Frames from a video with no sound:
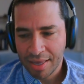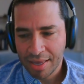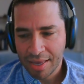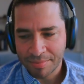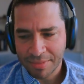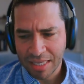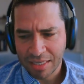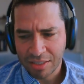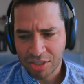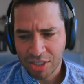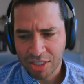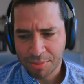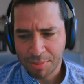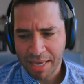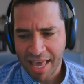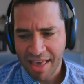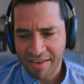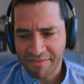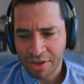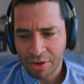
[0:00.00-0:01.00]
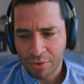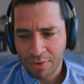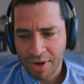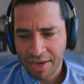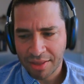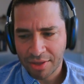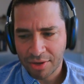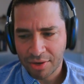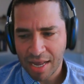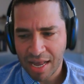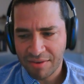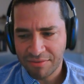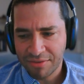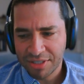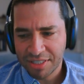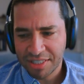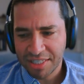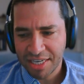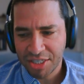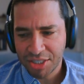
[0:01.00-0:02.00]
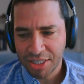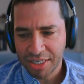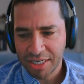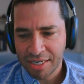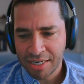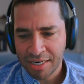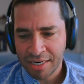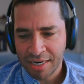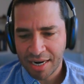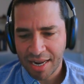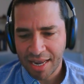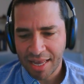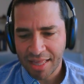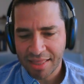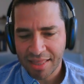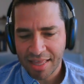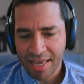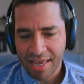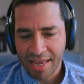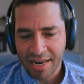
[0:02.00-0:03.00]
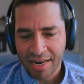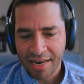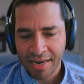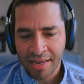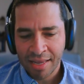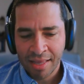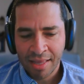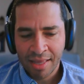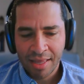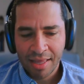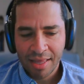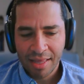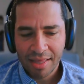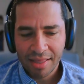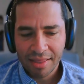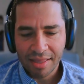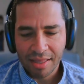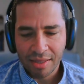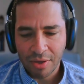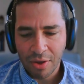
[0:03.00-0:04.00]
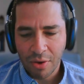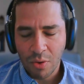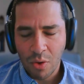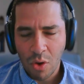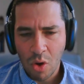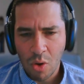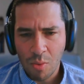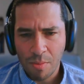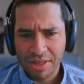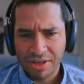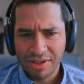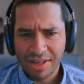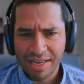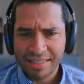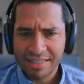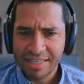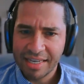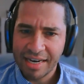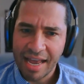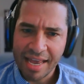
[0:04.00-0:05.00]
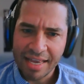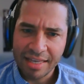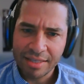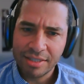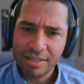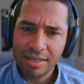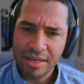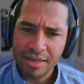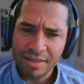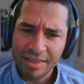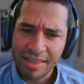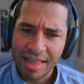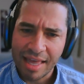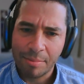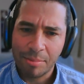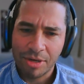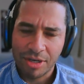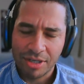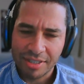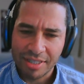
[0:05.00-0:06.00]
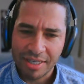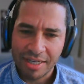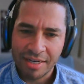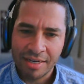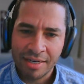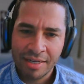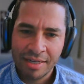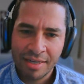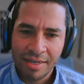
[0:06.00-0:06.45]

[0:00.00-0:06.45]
they'll just be having a regular conversation, and then they'll go home and they're like, did I insult that person?